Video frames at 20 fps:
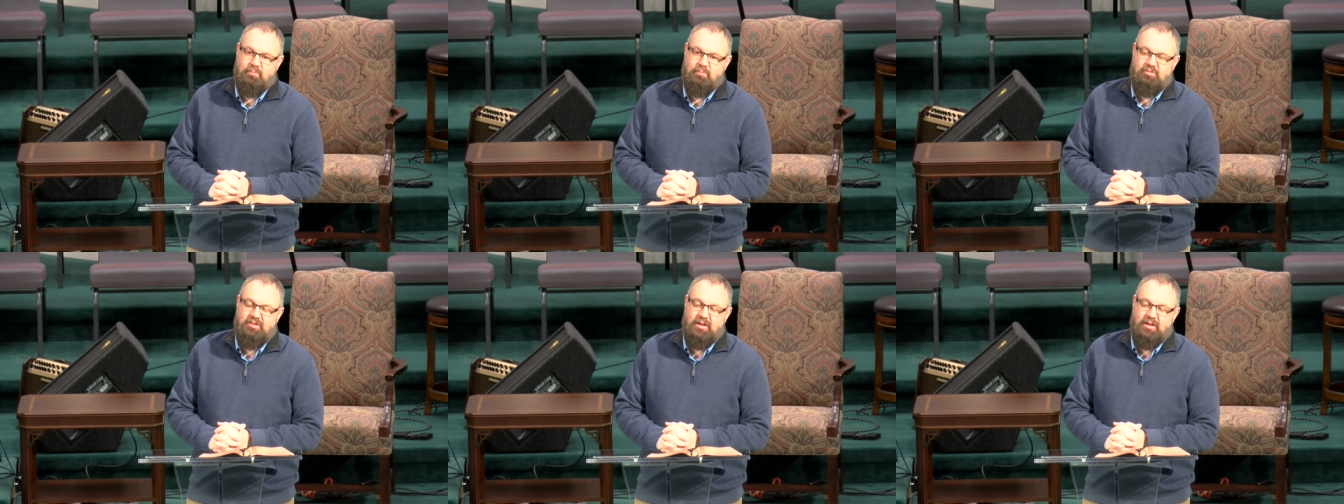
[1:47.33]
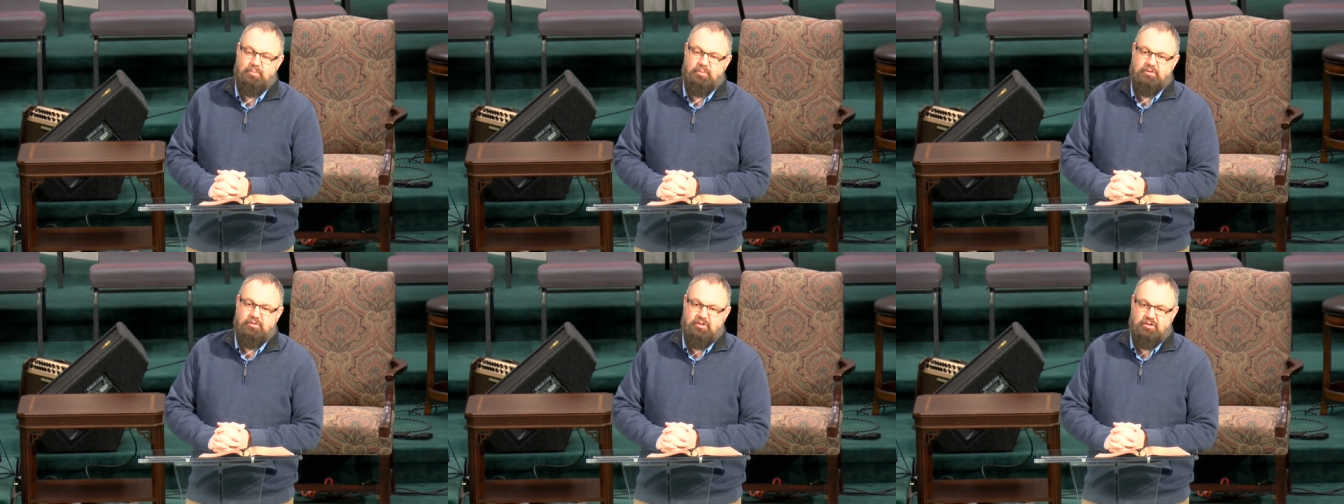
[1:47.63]

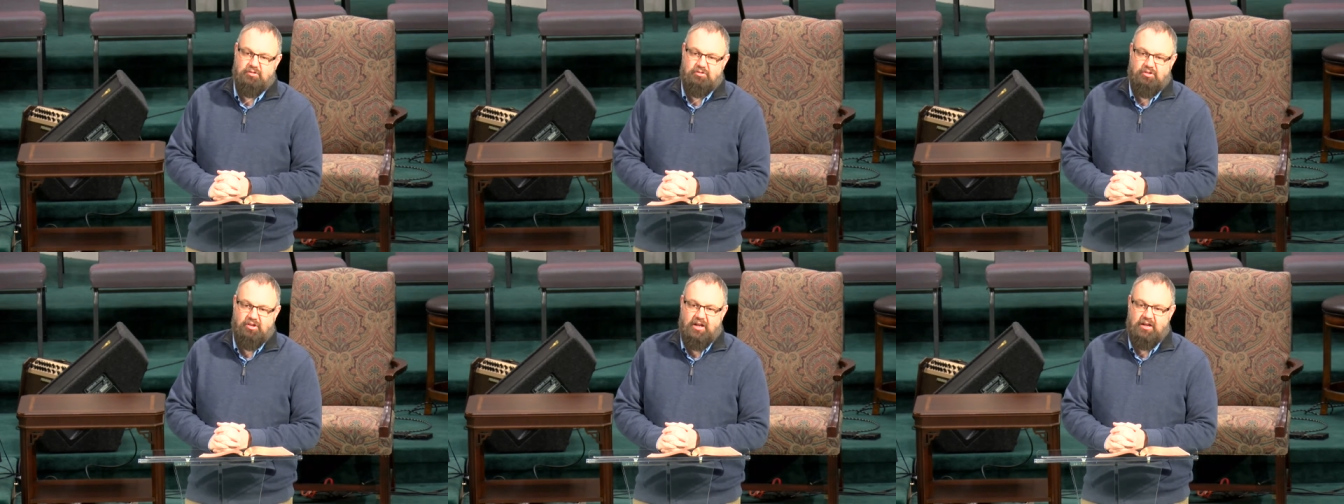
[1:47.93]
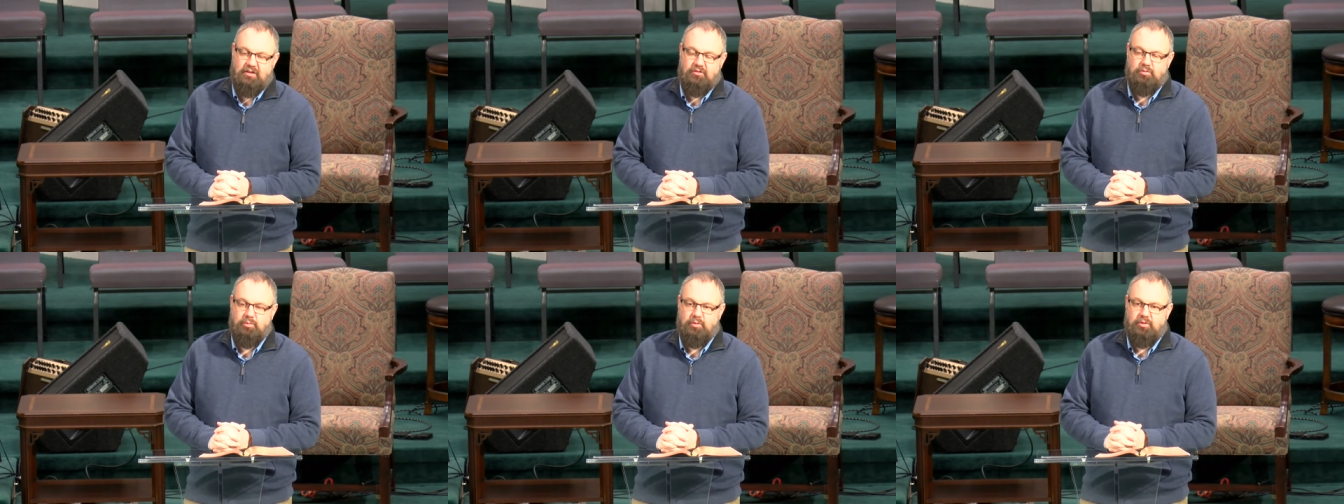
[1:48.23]
temperature
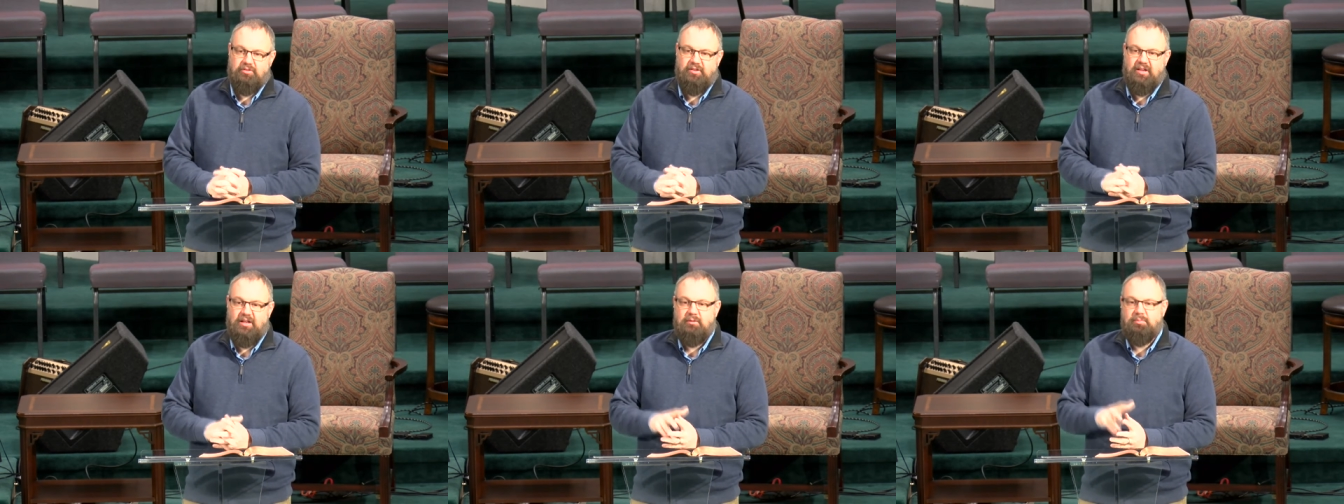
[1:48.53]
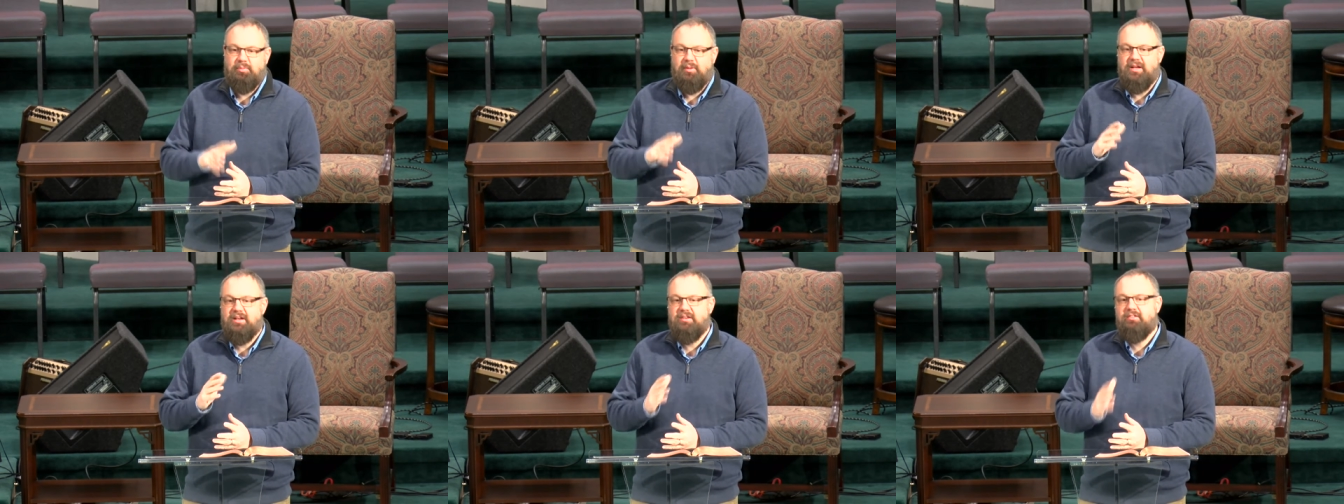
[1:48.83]
checks will
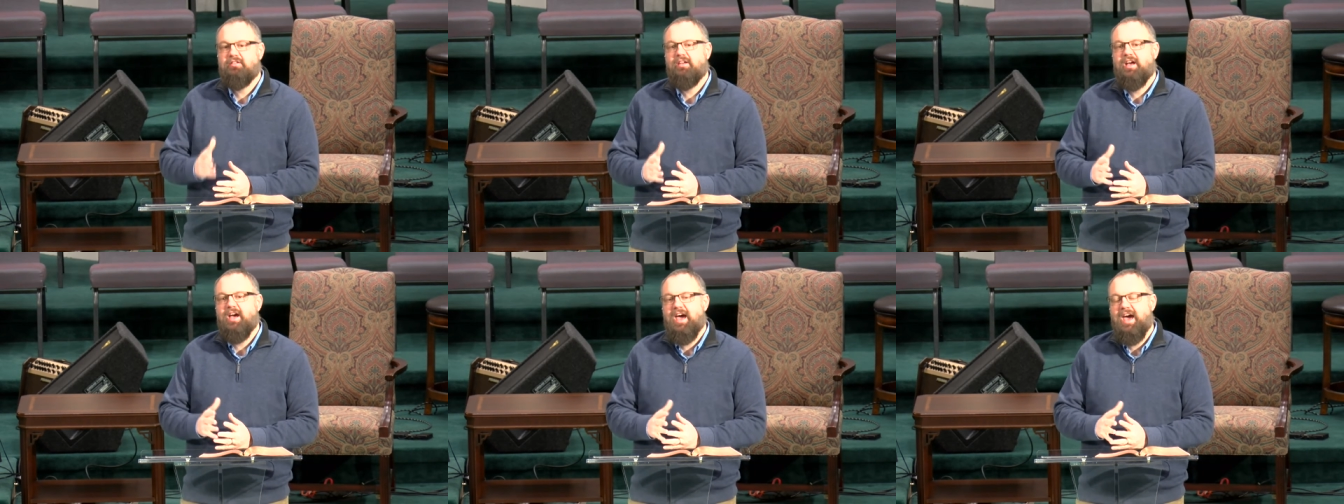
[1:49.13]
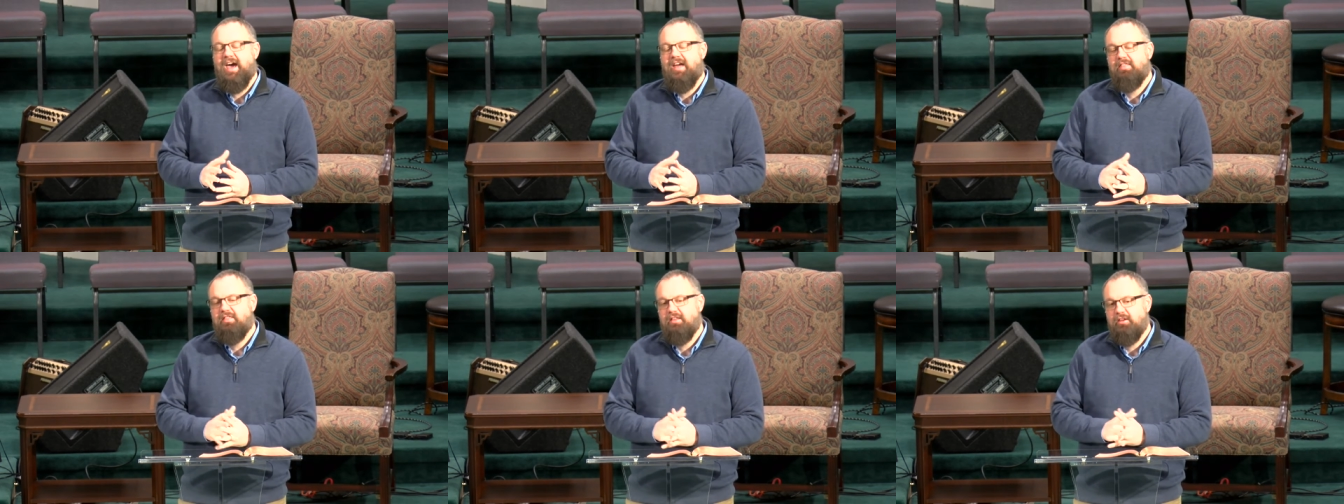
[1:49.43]
take place
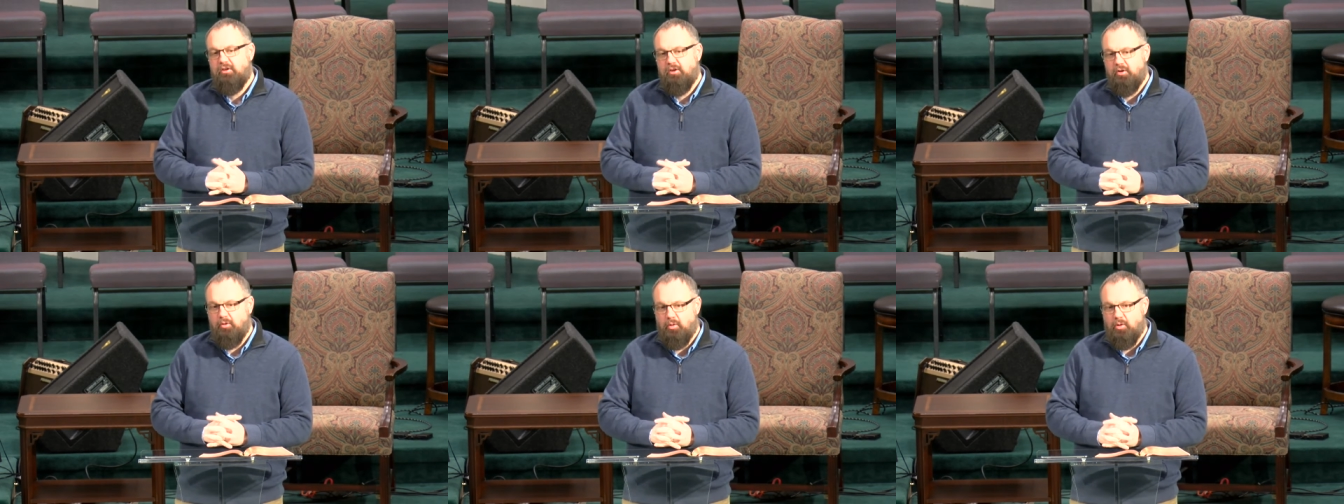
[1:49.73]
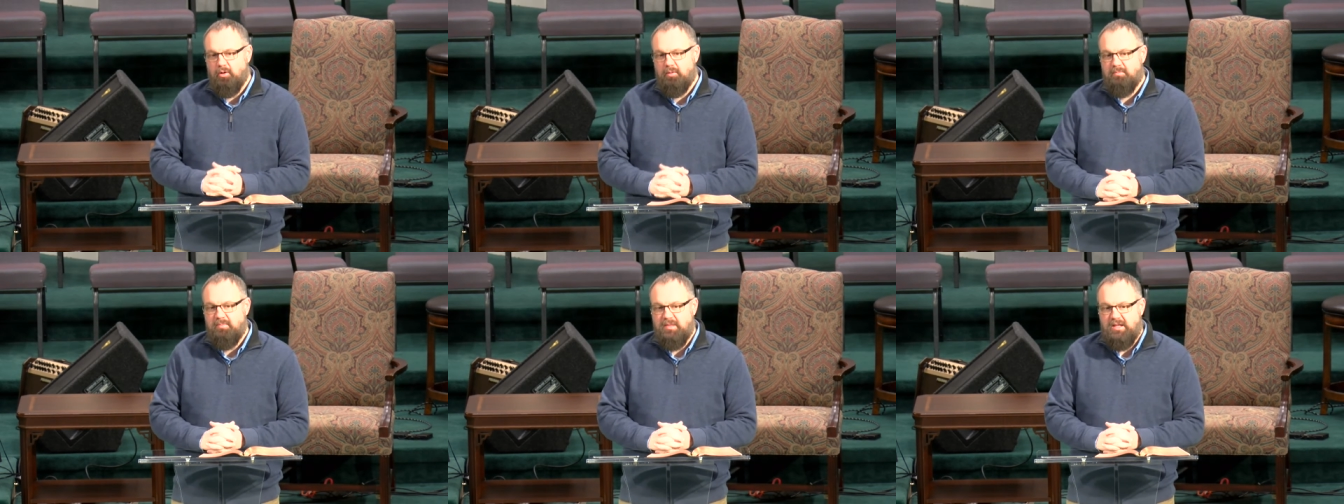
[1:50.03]
at the
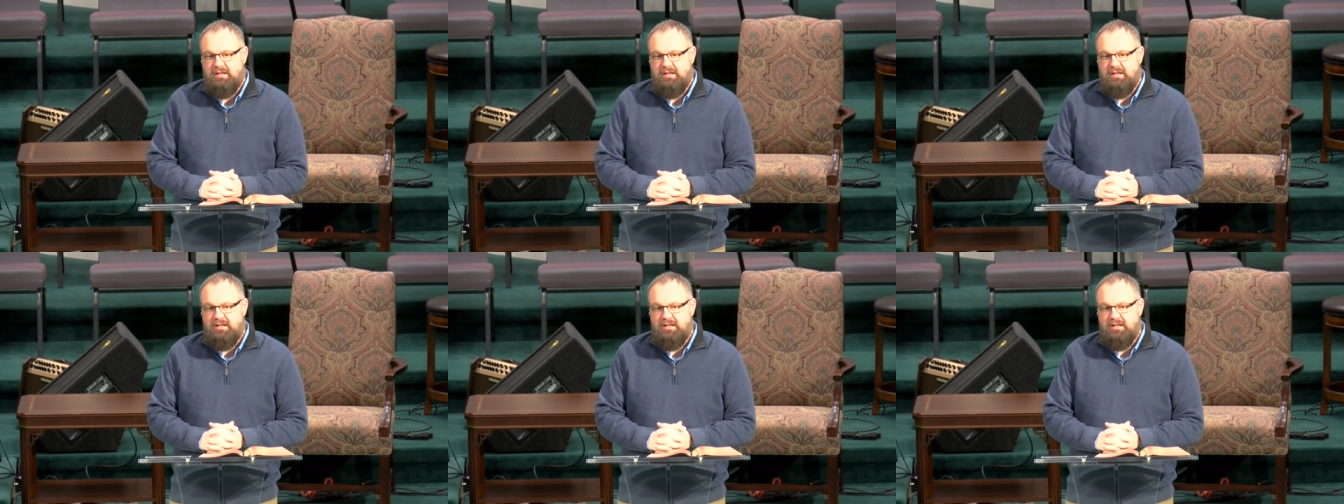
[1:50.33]
door.